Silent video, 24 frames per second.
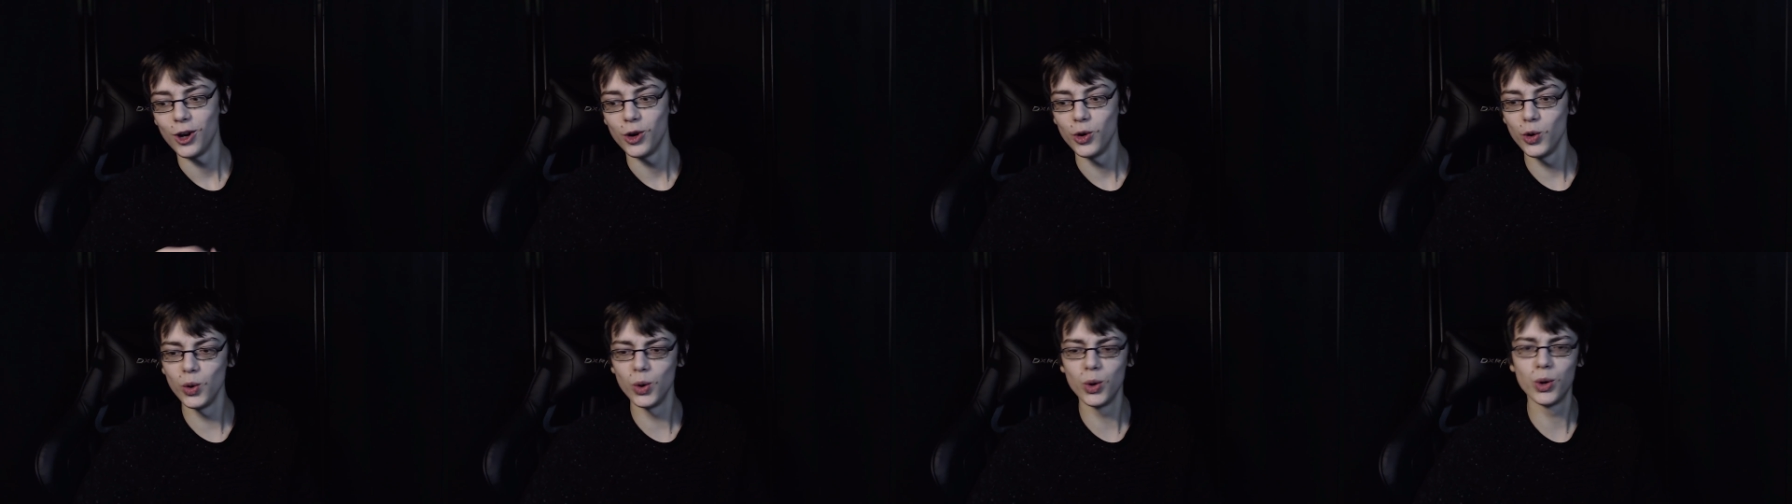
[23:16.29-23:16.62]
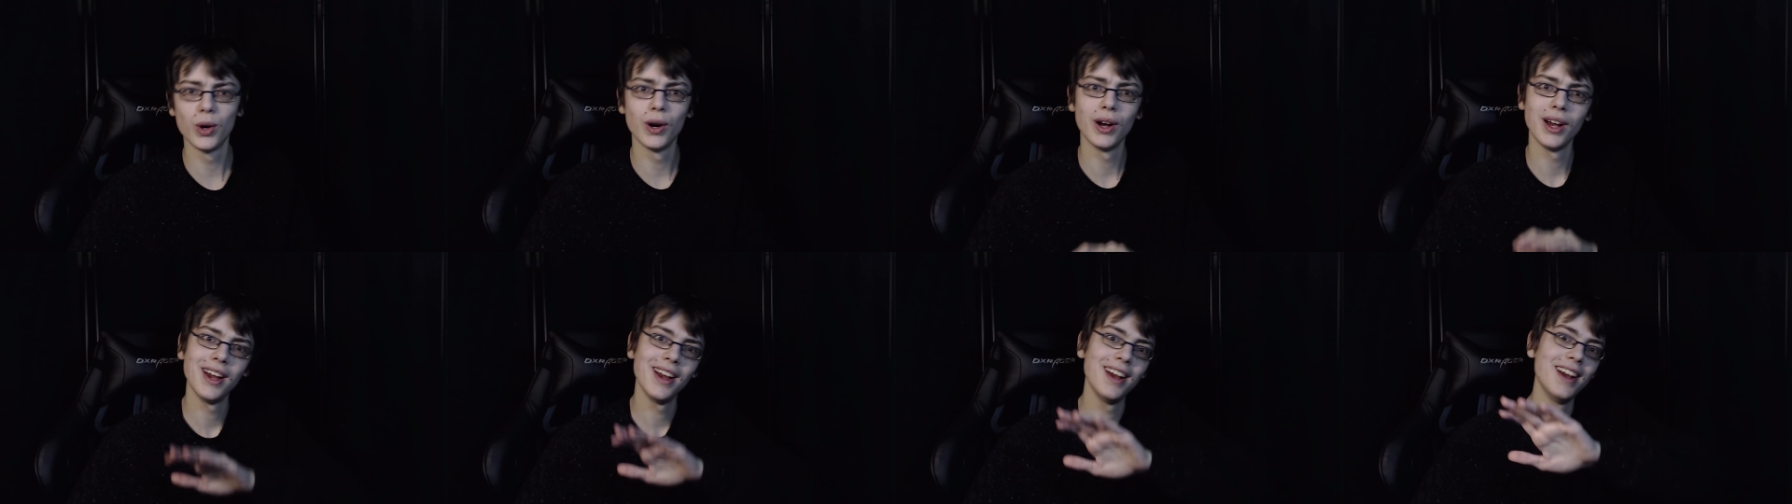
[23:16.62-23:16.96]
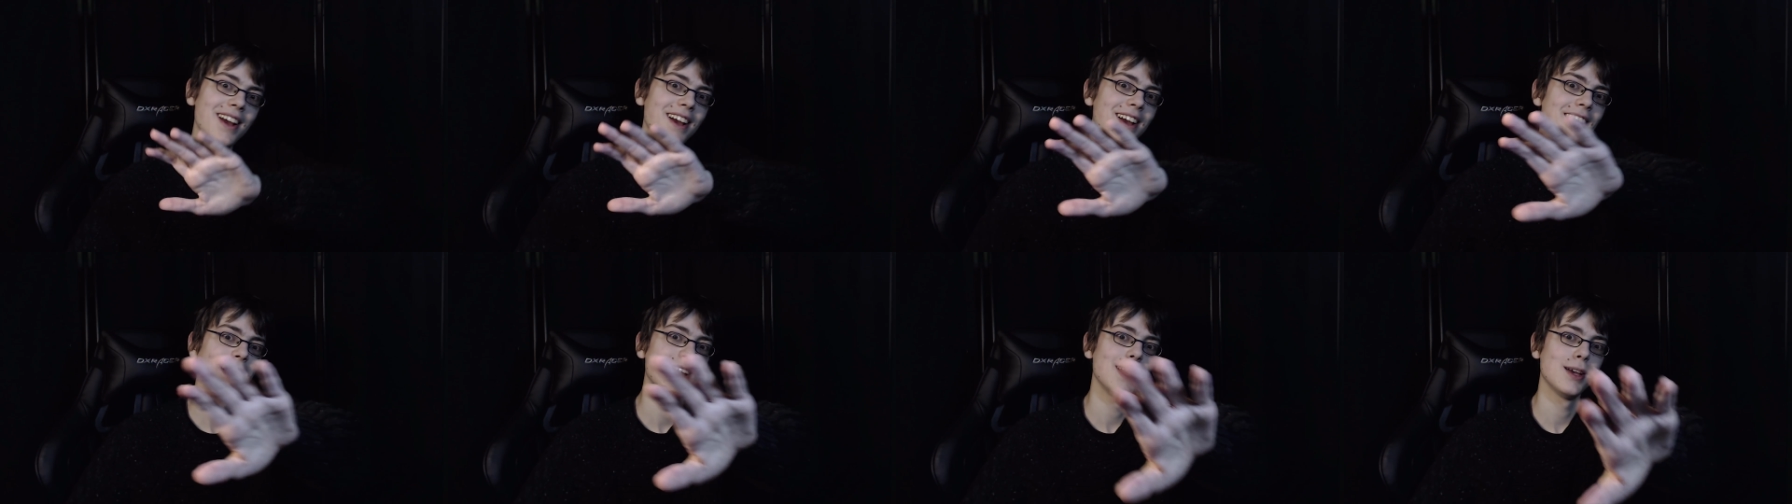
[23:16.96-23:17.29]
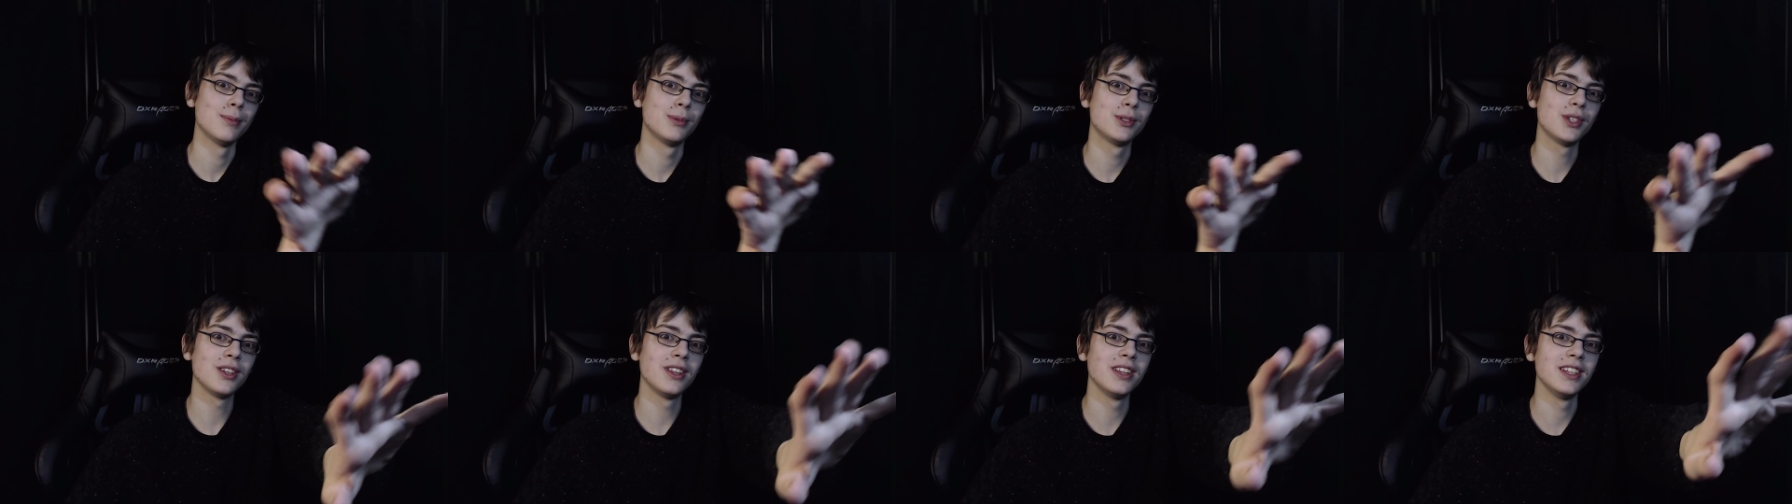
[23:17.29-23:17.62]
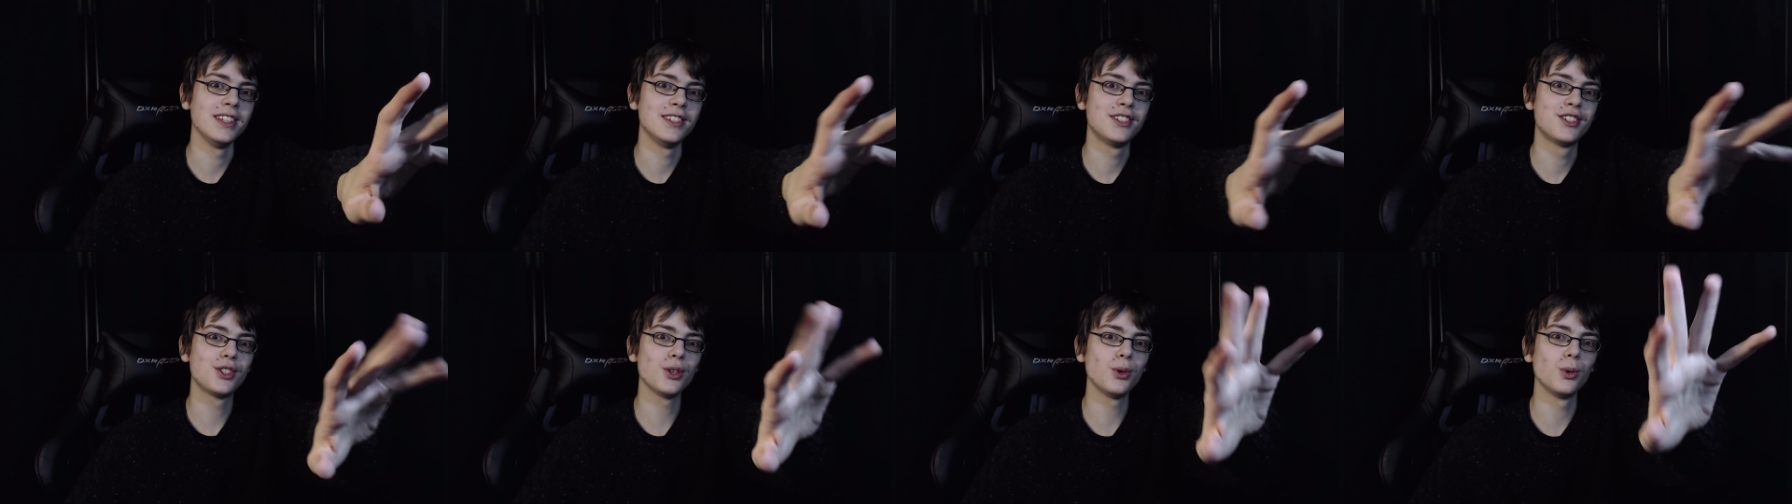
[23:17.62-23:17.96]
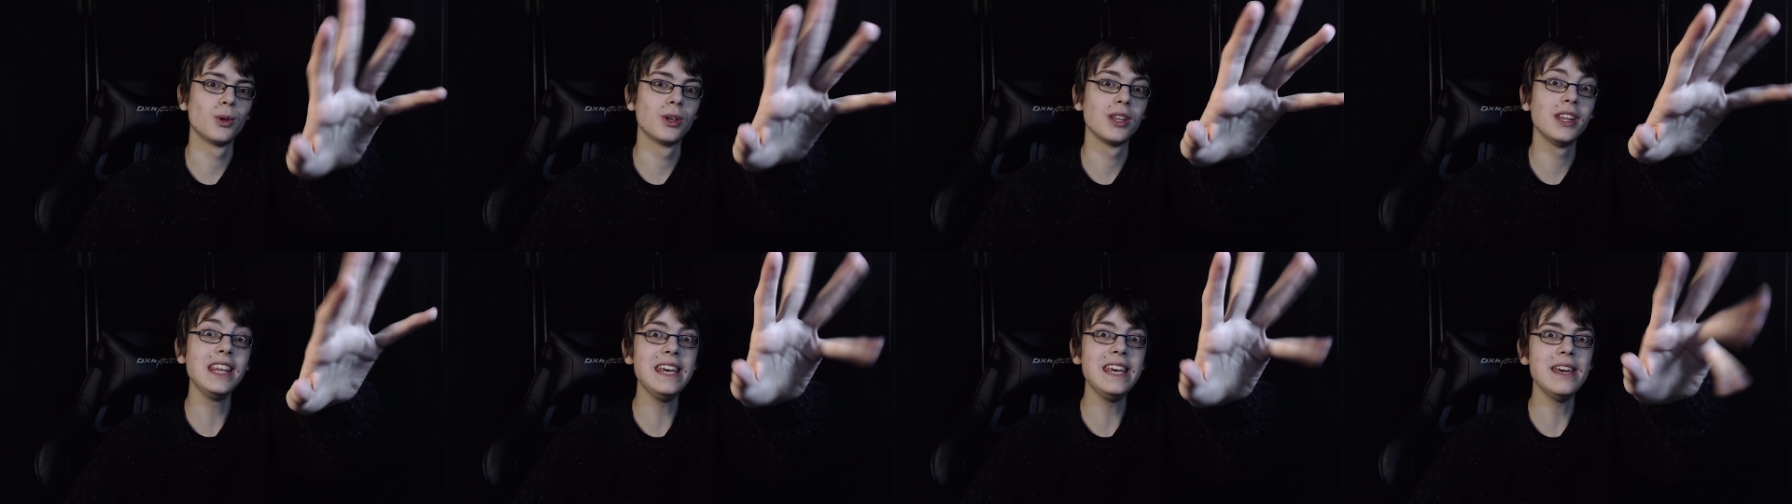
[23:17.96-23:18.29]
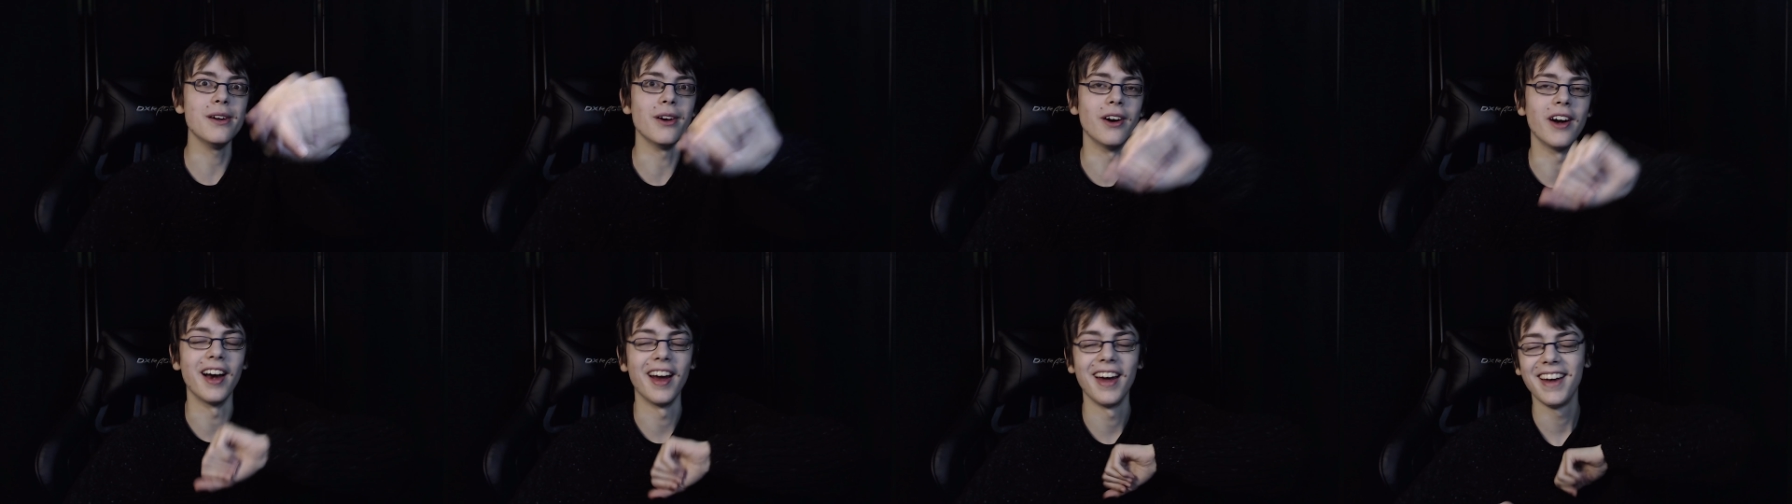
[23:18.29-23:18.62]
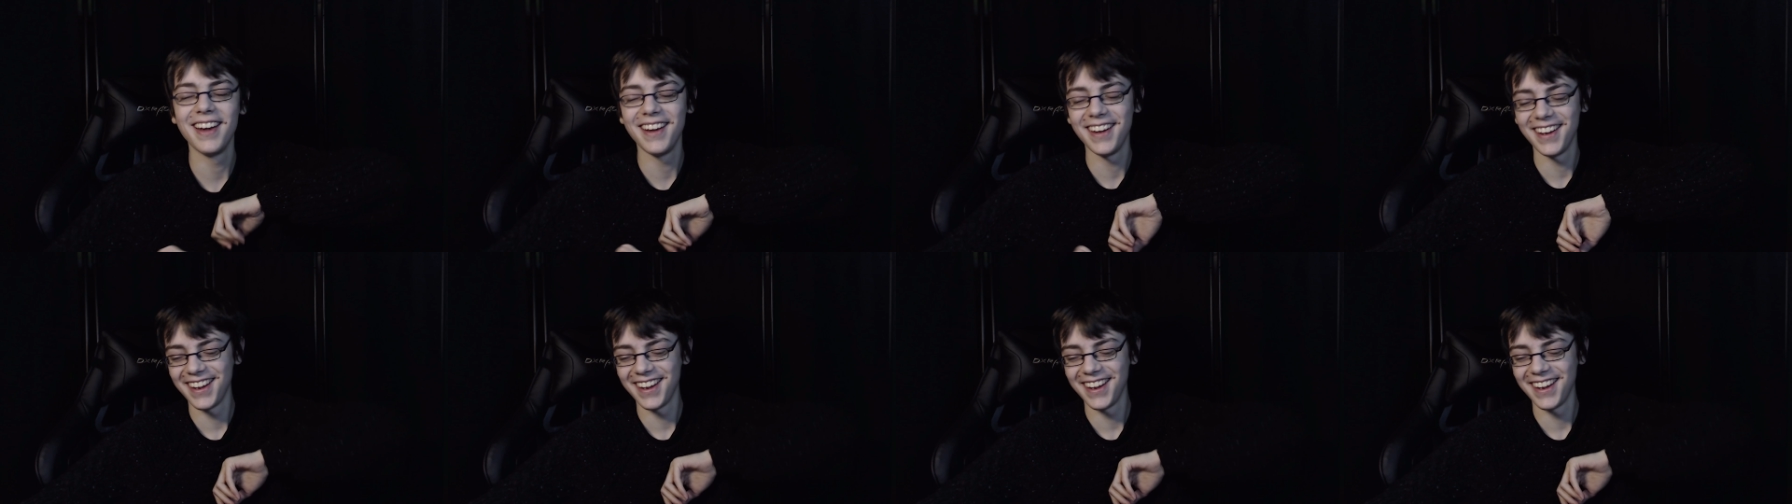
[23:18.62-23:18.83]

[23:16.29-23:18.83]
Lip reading: Ooh, I'm suddenly so clear.